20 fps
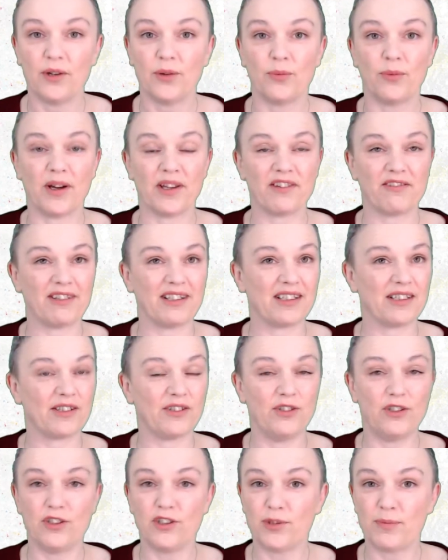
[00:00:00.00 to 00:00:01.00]
whether it's
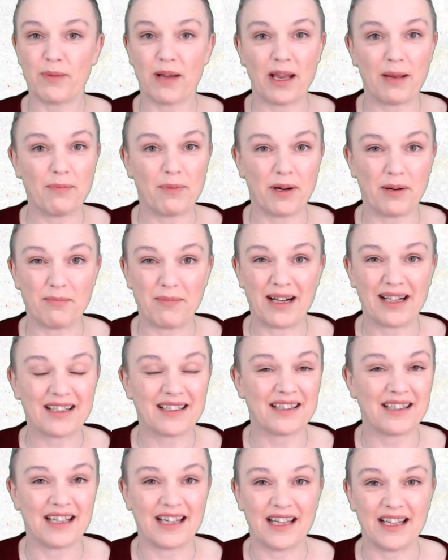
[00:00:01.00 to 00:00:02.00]
newspaper,
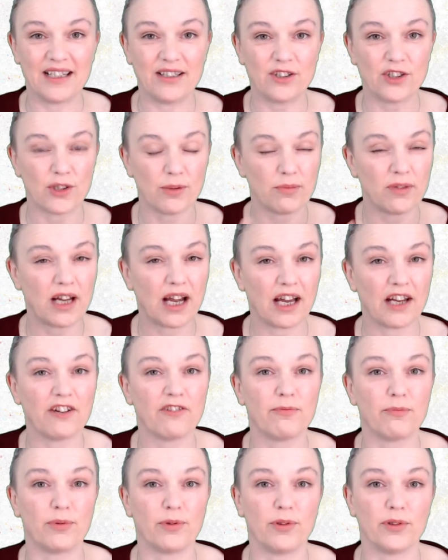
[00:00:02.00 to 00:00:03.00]
magazine, some kind
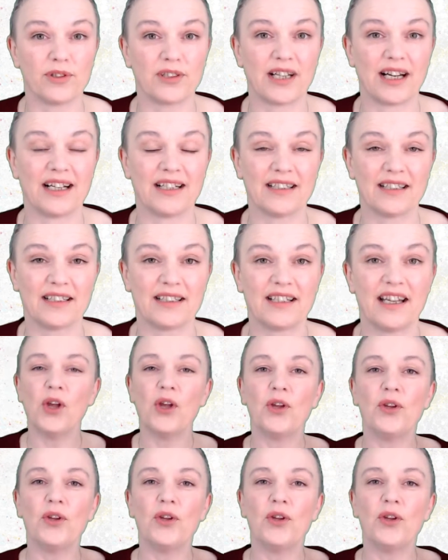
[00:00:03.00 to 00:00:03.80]
of broadcast.